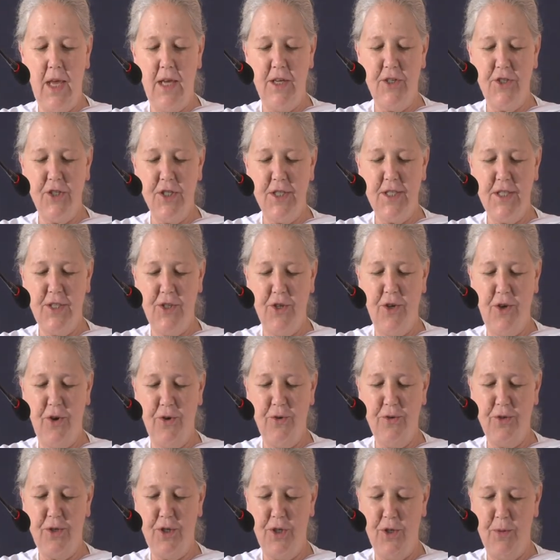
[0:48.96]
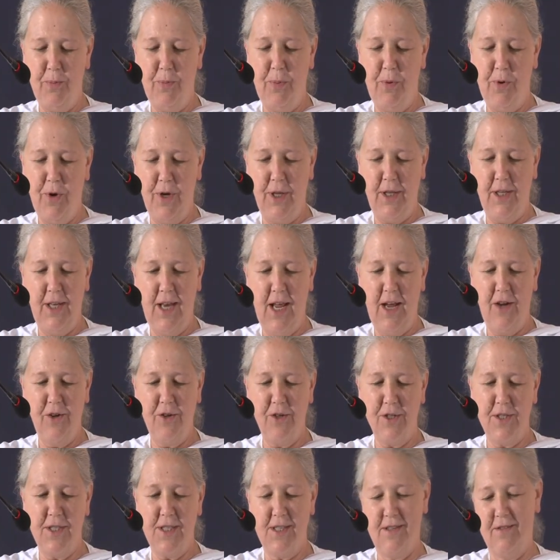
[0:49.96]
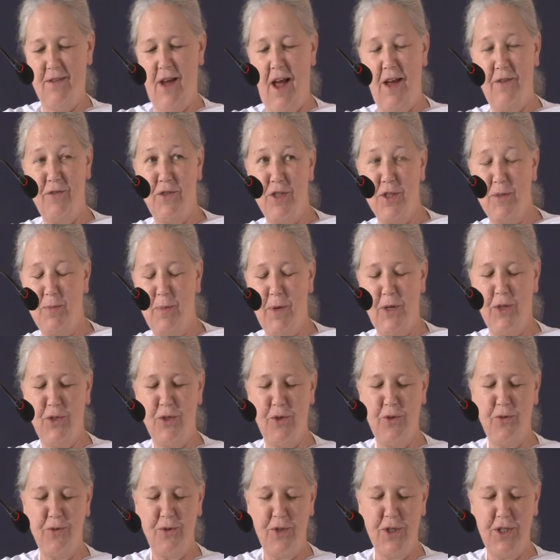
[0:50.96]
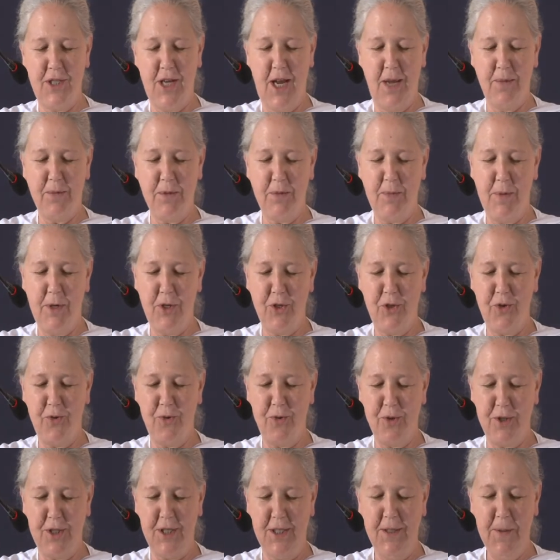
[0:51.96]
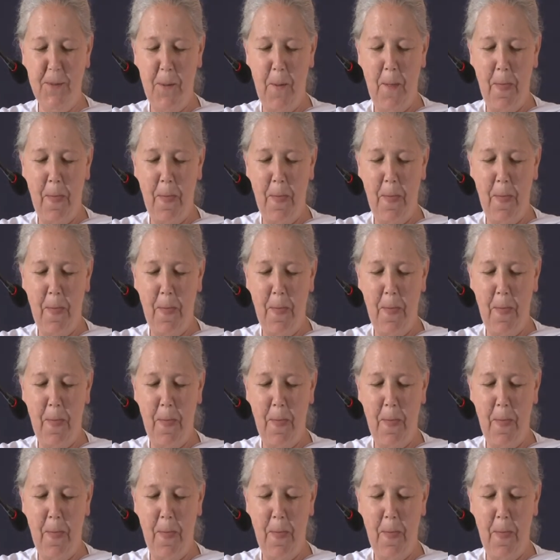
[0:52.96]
Just to go to the point now, because I've just been told the time's a bit shorter.